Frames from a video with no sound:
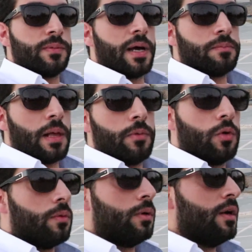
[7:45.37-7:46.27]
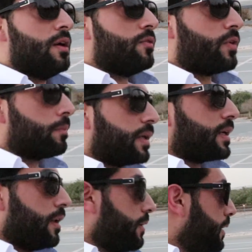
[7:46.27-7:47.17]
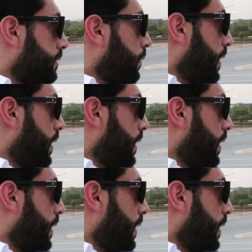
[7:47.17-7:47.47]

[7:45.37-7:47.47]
BMW from the color and the